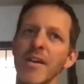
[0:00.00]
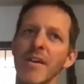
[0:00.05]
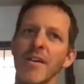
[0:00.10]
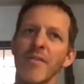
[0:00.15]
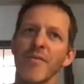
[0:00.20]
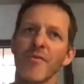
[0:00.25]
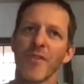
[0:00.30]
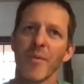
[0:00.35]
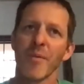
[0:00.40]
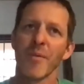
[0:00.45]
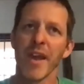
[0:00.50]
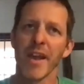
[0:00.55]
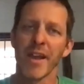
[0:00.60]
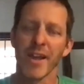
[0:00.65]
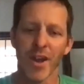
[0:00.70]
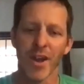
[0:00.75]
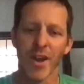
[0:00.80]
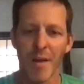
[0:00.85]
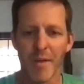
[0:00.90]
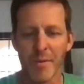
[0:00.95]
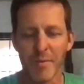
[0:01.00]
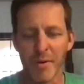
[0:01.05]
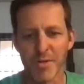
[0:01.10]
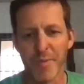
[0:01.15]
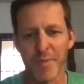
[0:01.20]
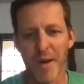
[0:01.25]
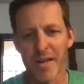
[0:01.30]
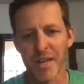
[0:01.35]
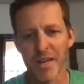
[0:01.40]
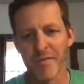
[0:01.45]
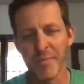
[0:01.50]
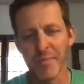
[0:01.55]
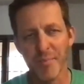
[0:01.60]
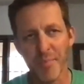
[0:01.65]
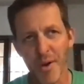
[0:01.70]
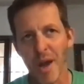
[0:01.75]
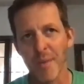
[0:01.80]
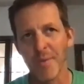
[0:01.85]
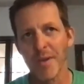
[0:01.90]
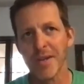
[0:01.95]
from an economic perspective, it
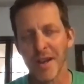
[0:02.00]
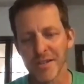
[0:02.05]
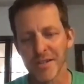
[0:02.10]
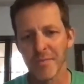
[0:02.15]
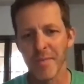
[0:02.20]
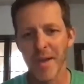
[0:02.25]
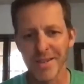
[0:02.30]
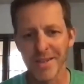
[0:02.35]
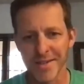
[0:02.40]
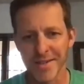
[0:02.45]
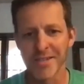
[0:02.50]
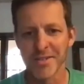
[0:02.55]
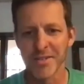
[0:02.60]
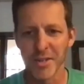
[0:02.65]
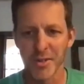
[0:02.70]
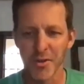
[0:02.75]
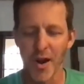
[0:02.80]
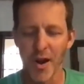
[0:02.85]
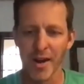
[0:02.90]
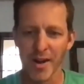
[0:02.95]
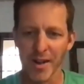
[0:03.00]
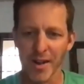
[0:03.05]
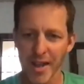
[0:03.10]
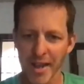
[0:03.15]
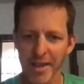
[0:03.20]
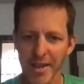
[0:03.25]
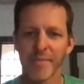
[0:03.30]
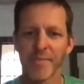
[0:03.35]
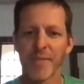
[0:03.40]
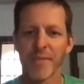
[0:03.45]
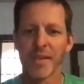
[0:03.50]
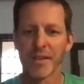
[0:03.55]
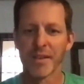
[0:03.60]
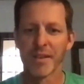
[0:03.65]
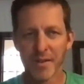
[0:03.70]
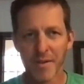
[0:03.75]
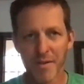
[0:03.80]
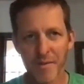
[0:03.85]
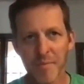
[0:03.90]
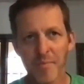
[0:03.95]
probably doesn't make sense to try to, like,
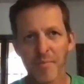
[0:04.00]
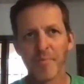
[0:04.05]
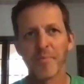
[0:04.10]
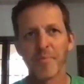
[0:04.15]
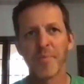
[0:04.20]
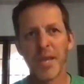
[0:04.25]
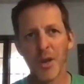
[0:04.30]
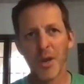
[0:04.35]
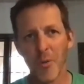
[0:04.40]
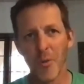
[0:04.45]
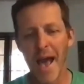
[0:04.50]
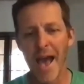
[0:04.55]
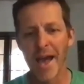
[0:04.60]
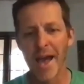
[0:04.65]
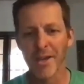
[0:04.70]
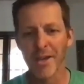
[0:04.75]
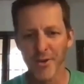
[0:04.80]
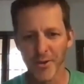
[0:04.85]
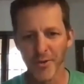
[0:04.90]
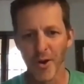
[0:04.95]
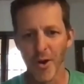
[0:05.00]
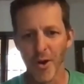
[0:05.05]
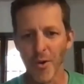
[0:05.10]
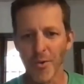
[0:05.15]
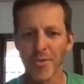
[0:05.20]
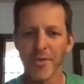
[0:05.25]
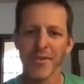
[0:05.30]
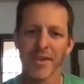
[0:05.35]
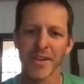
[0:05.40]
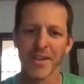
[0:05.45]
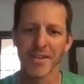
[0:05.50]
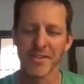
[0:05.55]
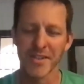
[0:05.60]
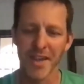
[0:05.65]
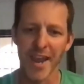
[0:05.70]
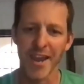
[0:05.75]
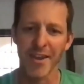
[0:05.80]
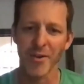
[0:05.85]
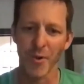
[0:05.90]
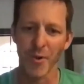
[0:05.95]
peel back your growth in a
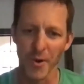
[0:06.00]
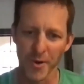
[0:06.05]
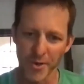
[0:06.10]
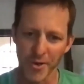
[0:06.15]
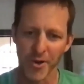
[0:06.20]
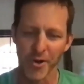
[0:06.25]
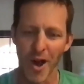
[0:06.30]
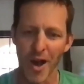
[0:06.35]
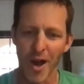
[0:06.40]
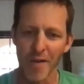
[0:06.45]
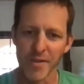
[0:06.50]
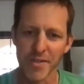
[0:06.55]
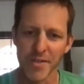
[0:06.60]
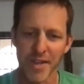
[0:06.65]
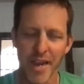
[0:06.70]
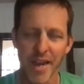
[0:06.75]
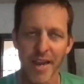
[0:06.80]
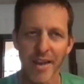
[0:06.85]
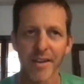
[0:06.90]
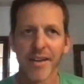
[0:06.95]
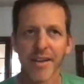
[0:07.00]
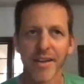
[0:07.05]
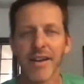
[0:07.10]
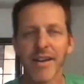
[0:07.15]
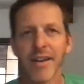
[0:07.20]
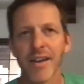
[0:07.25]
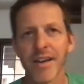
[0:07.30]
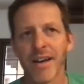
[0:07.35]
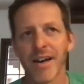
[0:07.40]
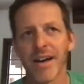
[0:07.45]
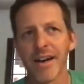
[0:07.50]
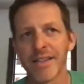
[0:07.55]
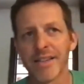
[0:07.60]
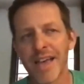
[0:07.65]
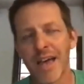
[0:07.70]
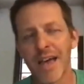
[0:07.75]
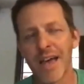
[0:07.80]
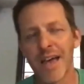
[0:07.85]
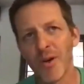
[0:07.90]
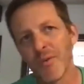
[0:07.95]
state or turn off a state. At
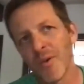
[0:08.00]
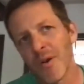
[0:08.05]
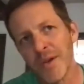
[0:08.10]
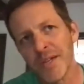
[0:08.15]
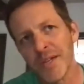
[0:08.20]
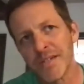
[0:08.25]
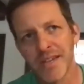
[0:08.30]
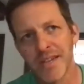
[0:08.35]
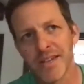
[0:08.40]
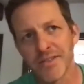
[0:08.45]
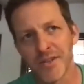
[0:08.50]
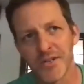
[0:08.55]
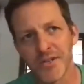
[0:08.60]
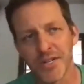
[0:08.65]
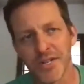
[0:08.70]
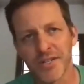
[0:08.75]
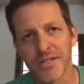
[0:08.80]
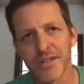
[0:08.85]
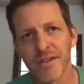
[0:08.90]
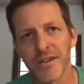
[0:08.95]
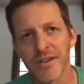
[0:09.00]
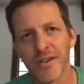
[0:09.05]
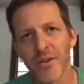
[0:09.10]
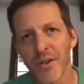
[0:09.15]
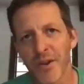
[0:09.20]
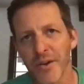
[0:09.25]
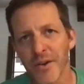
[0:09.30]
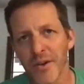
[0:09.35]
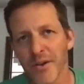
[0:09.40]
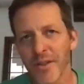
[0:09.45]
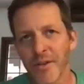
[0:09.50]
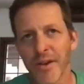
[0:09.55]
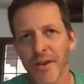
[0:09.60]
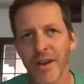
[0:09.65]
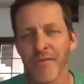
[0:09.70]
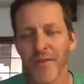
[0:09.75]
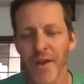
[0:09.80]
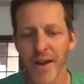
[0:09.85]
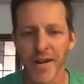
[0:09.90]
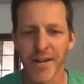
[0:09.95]
that point, what we see is they're just, they're in a
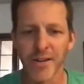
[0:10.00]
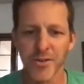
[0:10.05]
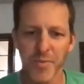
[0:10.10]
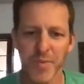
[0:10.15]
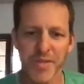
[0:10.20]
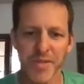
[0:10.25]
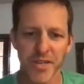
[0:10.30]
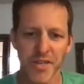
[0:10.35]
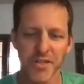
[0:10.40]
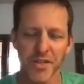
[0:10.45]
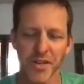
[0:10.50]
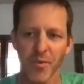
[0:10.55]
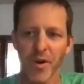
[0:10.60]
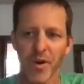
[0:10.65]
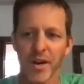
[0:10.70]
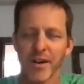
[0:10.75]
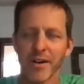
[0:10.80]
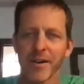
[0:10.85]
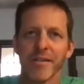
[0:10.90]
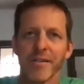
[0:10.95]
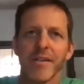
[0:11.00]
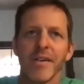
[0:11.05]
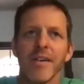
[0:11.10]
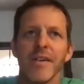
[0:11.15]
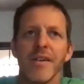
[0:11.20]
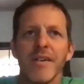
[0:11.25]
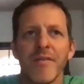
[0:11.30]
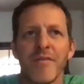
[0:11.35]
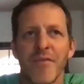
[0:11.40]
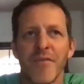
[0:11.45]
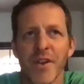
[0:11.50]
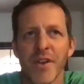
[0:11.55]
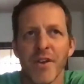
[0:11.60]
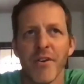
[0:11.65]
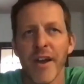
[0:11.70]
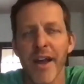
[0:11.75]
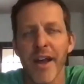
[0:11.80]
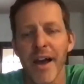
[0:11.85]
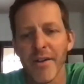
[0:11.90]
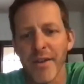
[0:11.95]
financial position where
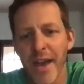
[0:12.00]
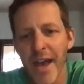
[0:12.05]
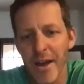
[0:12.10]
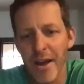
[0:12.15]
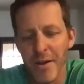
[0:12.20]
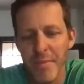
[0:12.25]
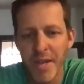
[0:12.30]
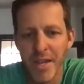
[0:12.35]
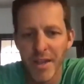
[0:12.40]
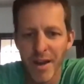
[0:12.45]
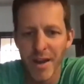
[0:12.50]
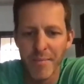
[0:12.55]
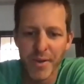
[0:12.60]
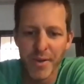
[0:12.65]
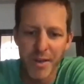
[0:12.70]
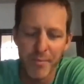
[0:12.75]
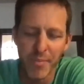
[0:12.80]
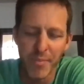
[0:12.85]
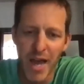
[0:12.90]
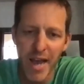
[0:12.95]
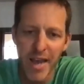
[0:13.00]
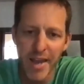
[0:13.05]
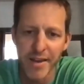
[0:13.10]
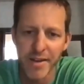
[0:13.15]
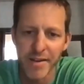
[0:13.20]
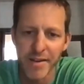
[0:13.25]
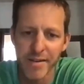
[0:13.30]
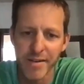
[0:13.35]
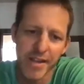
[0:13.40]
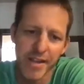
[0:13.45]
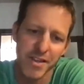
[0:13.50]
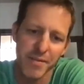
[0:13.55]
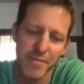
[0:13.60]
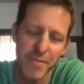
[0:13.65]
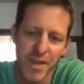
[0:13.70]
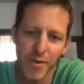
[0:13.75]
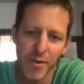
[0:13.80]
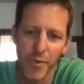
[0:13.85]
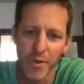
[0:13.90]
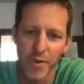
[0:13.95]
figuring out how to become compliant ends up
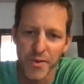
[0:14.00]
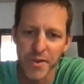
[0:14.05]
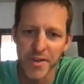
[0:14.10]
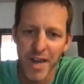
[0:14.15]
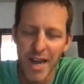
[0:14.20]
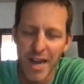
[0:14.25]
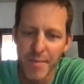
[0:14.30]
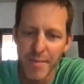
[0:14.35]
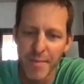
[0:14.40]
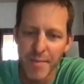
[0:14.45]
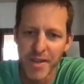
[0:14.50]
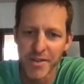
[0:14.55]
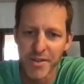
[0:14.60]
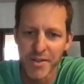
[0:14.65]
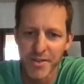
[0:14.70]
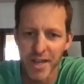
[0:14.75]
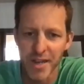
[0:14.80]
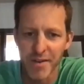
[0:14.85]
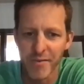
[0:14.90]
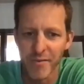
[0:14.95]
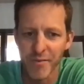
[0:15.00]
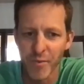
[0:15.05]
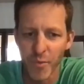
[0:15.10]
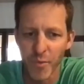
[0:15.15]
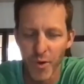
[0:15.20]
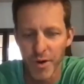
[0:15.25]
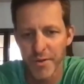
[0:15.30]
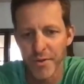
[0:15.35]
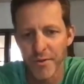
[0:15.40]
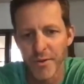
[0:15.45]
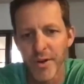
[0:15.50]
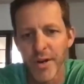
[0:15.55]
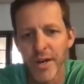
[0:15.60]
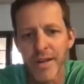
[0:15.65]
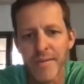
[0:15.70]
being worth the time, and they just kind of work through it.